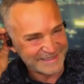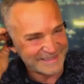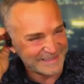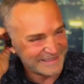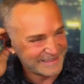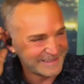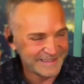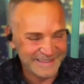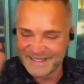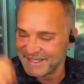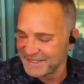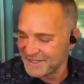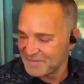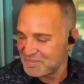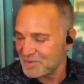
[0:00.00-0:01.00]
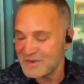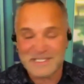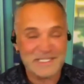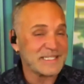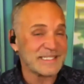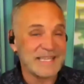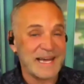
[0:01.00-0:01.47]
The
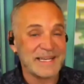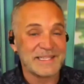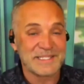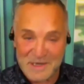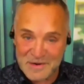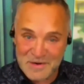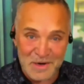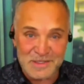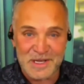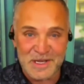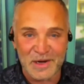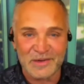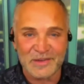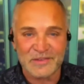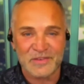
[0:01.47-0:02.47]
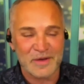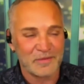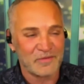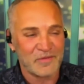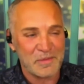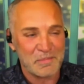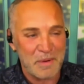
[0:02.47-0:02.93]
Parisians had zero tolerance
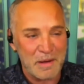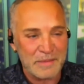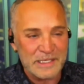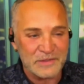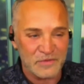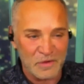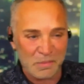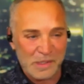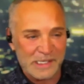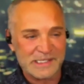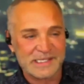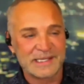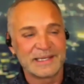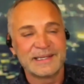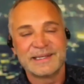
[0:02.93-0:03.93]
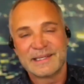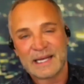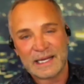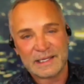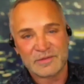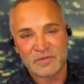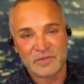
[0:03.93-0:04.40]
for pommes, for Brits,
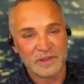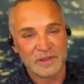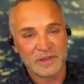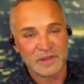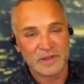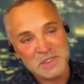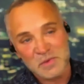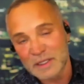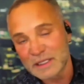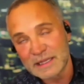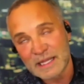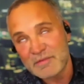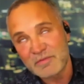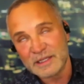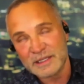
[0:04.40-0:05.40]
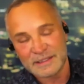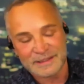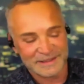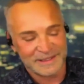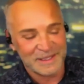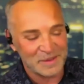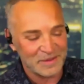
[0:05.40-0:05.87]
and the French were lovely.
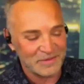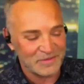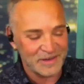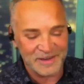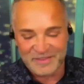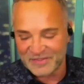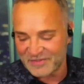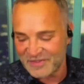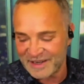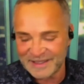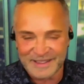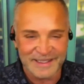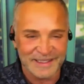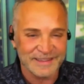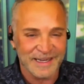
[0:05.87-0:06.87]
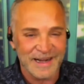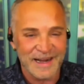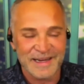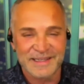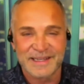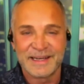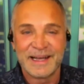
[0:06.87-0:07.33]
They were very friendly and
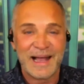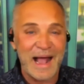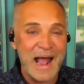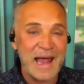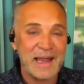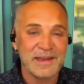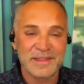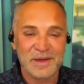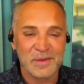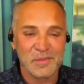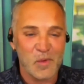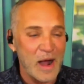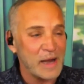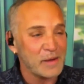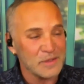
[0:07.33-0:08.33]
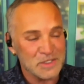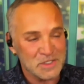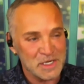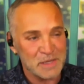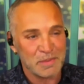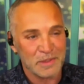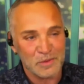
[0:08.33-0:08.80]
kind, and that wine
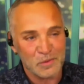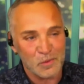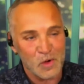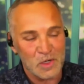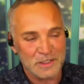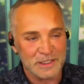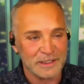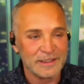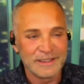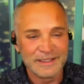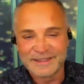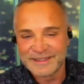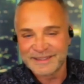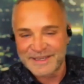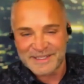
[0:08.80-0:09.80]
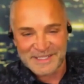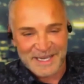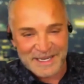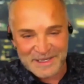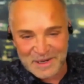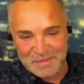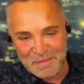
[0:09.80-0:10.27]
was cheaper than water. Because
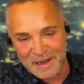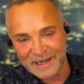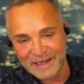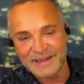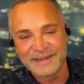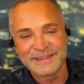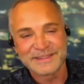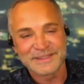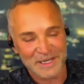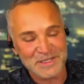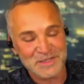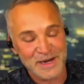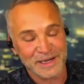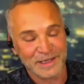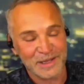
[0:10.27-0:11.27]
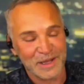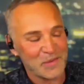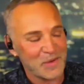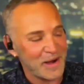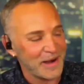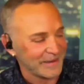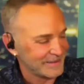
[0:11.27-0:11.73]
I had no money, I drank a lot
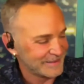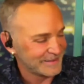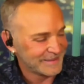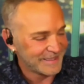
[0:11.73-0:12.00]
of wine.